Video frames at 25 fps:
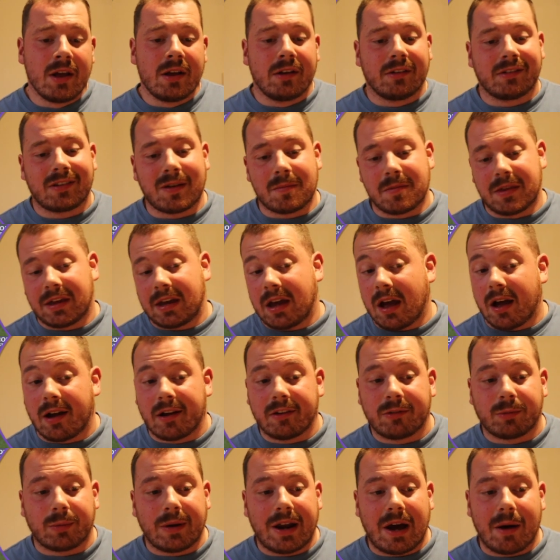Some of the
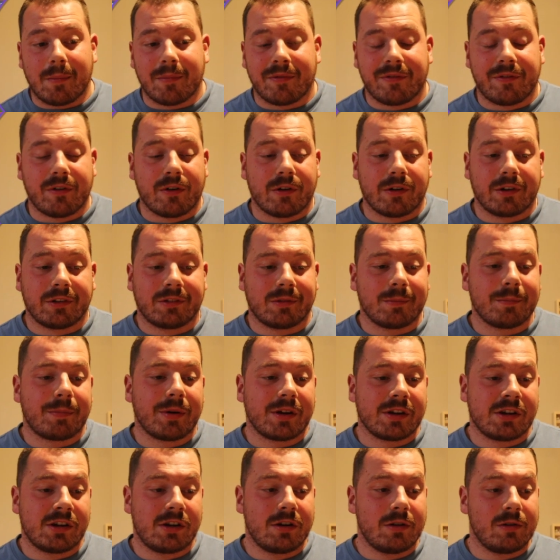guys went out before us and
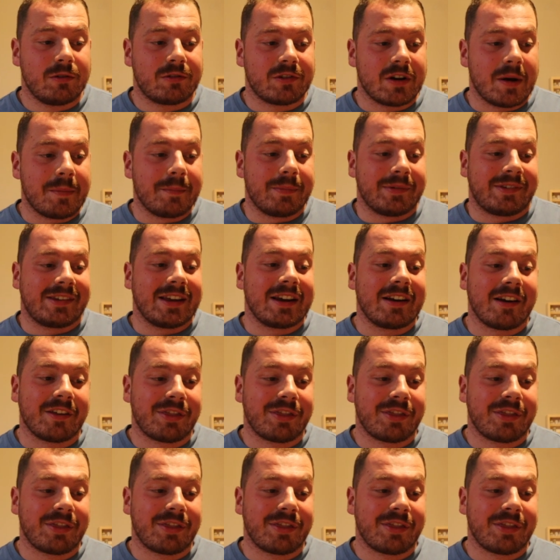put huge numbers in.